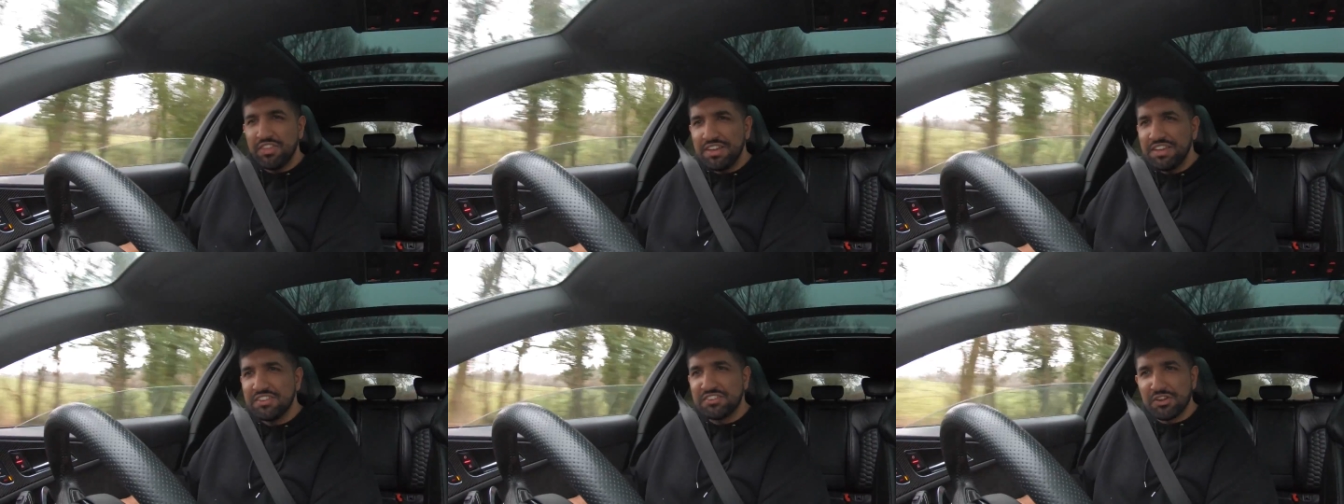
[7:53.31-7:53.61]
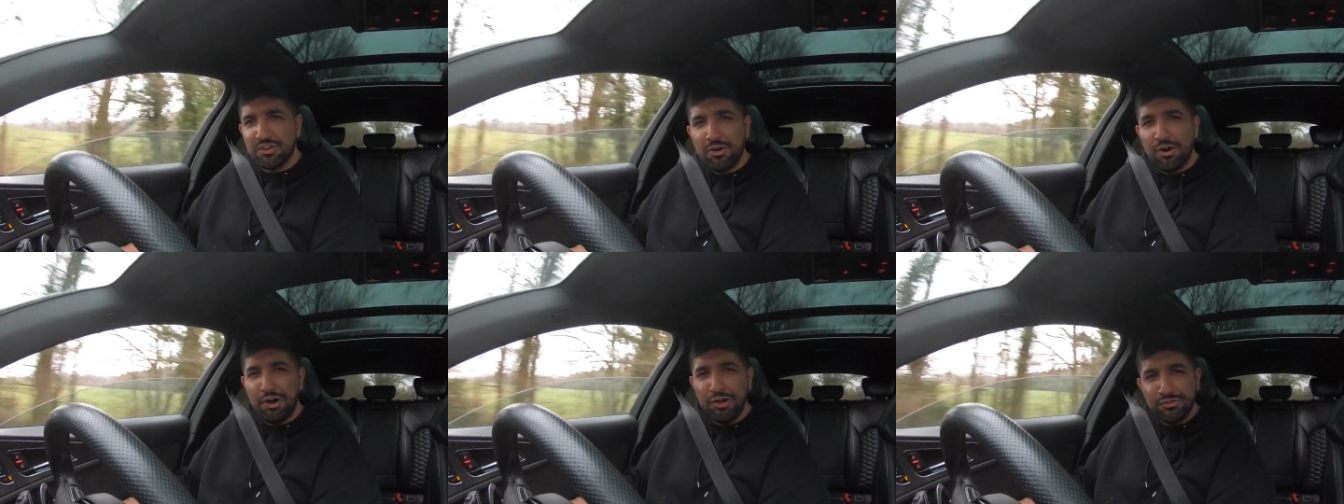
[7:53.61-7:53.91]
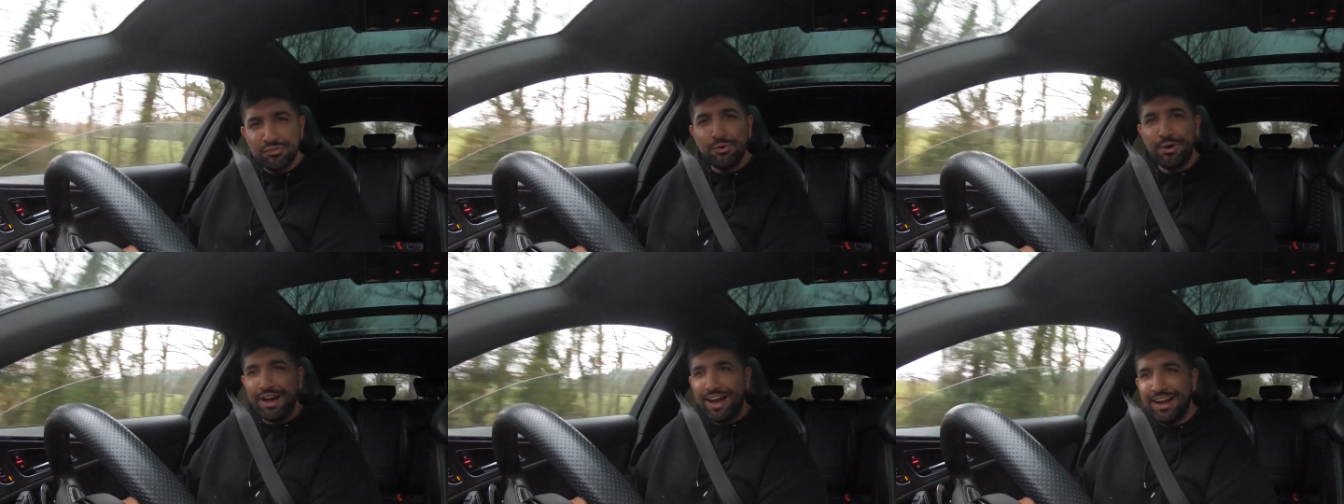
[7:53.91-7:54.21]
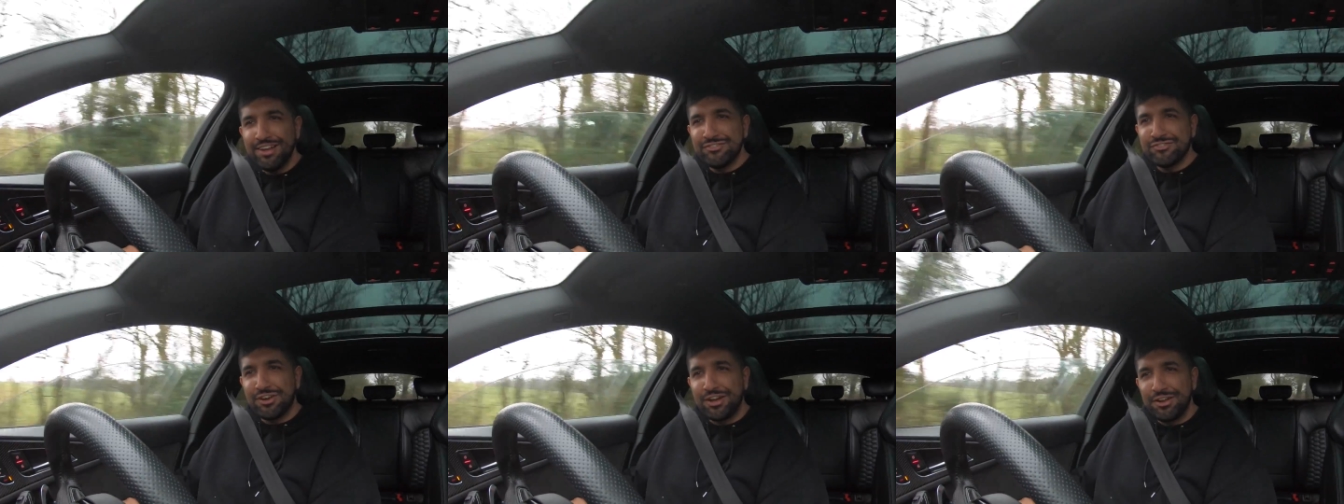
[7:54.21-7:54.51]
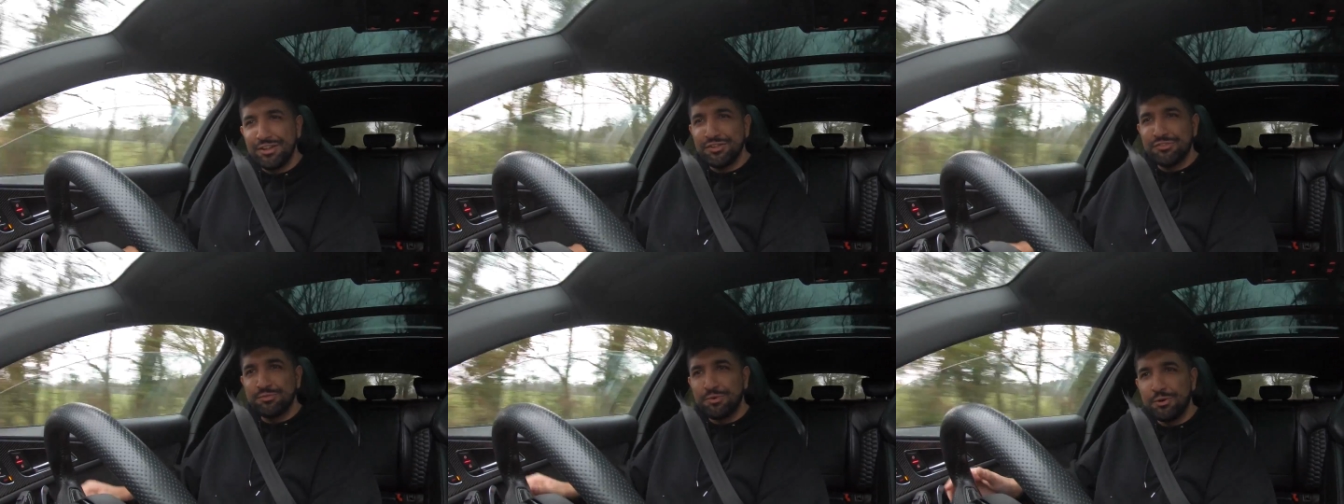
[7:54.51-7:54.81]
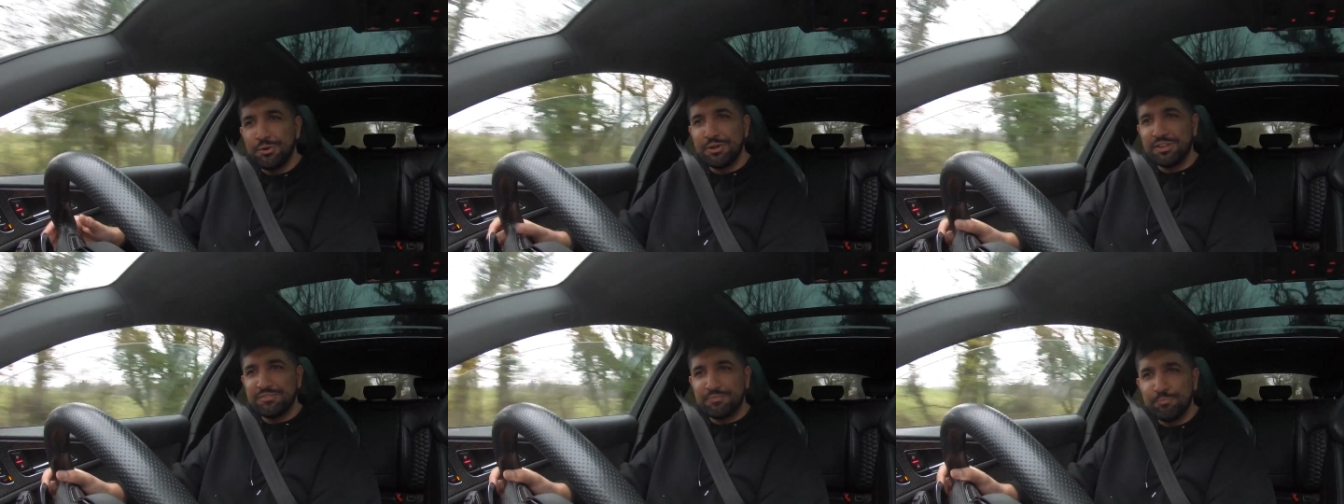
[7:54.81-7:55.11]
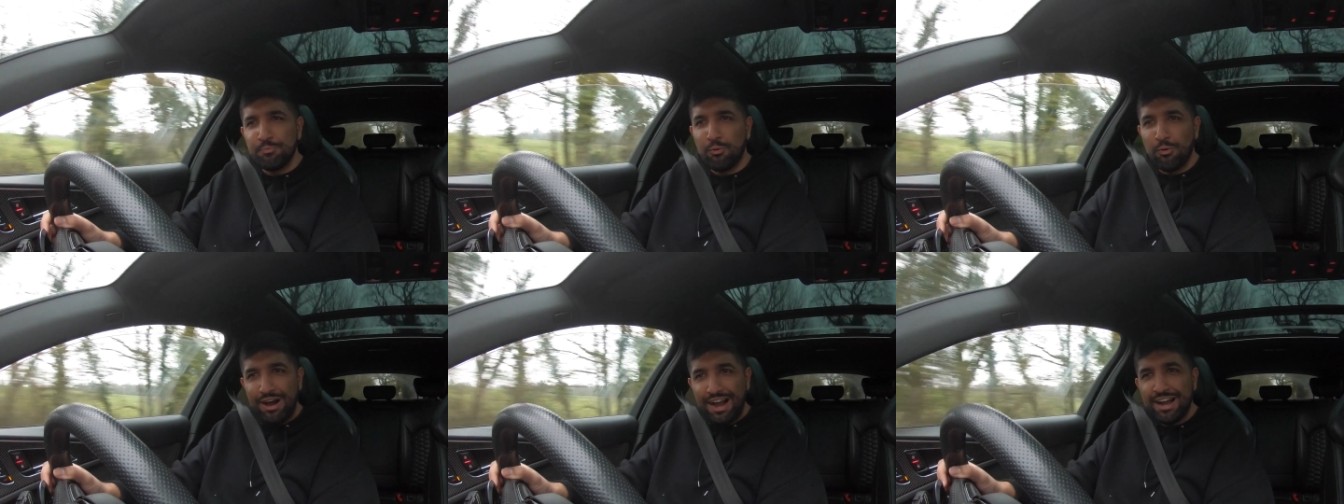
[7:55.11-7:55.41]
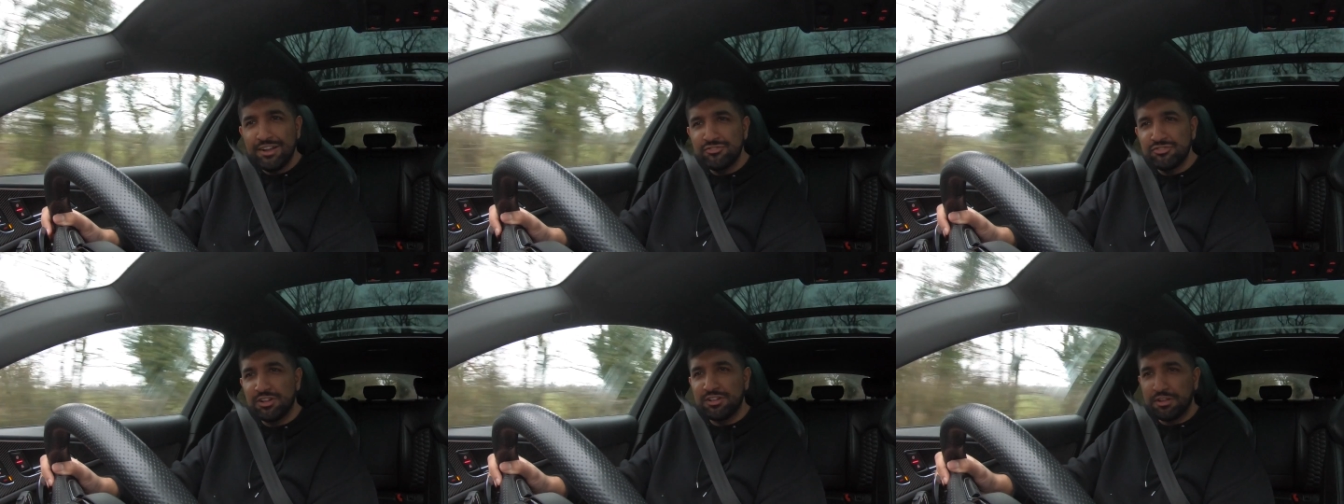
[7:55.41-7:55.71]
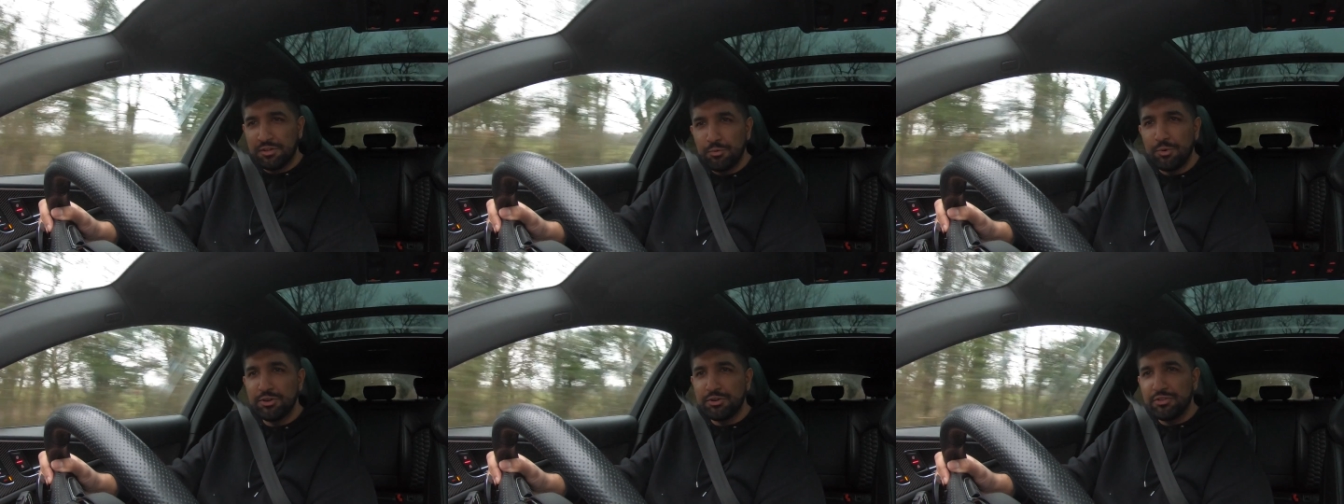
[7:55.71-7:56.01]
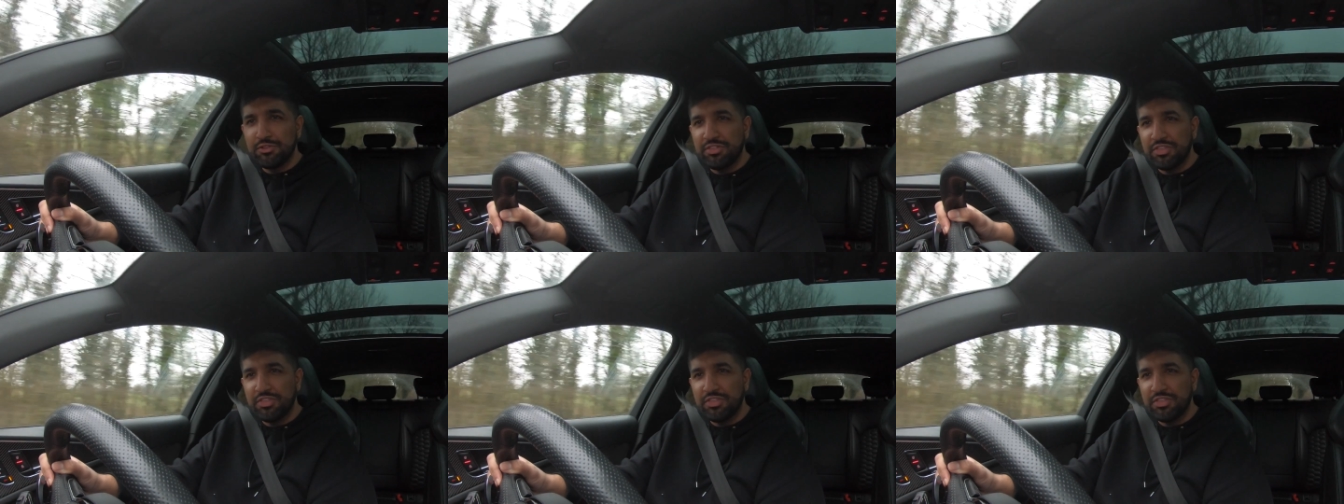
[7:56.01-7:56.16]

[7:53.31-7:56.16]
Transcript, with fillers: thing is the car's quite agile as well. It's more agile than what you'd